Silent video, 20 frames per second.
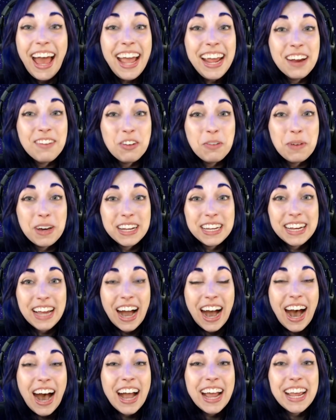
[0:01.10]
everybody,
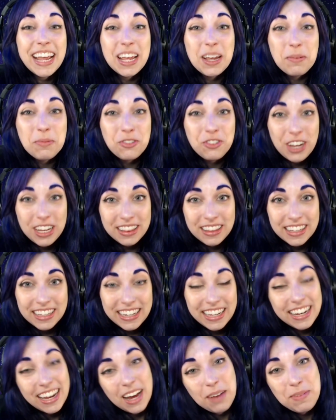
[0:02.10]
I am Jaidlyn,
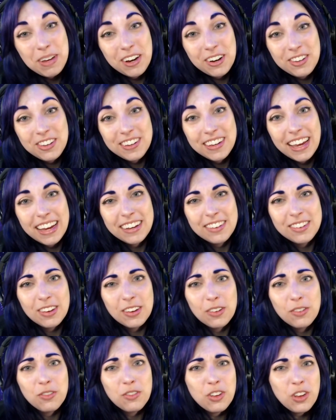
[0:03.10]
and I'm here today
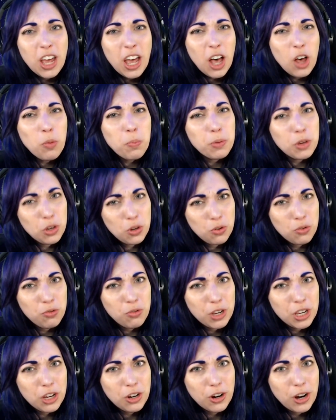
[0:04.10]
to help you
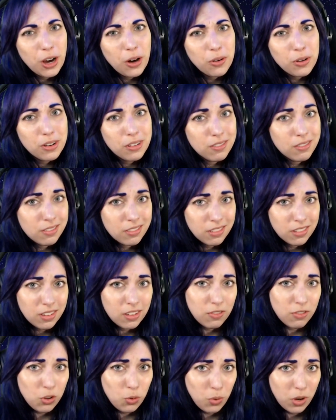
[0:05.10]
figure out
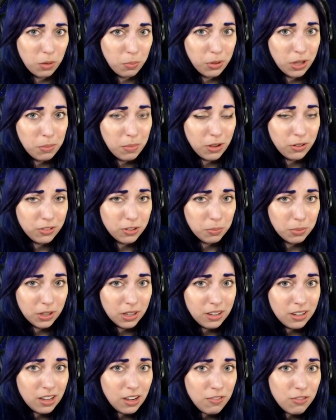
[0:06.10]
if you want to play Melty
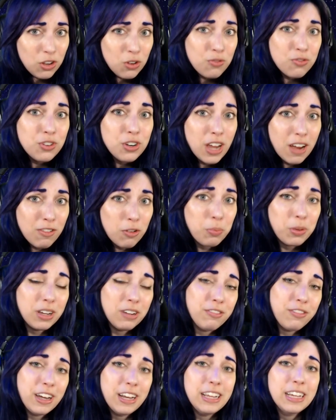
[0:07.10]
Blood if you've never played
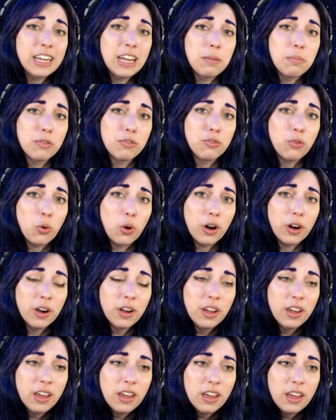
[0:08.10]
a fighting game before.
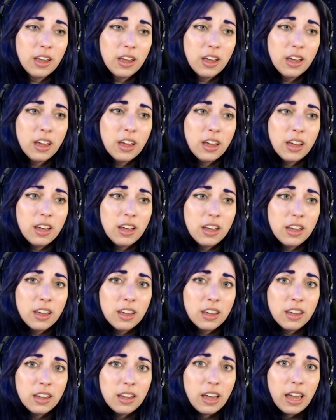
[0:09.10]

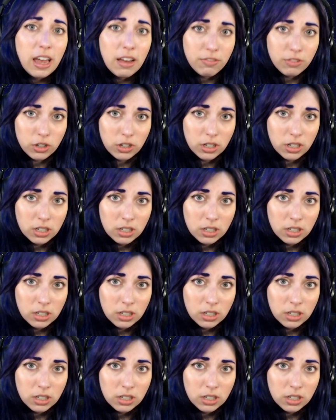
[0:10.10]
Ever.